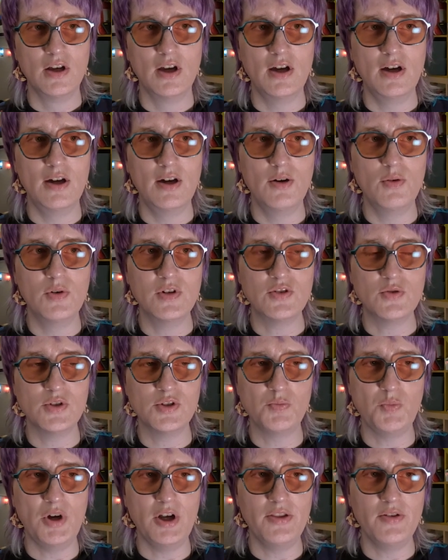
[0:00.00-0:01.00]
uh, which was
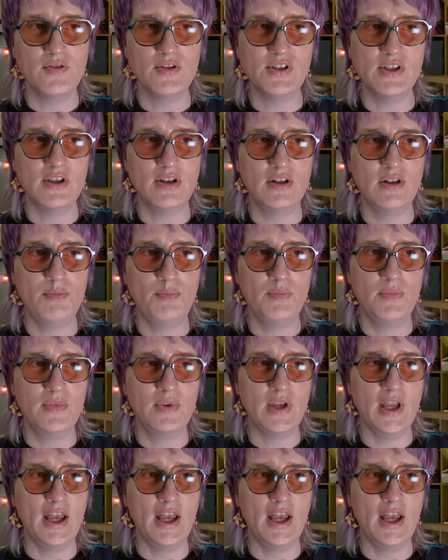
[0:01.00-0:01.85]
bothersome.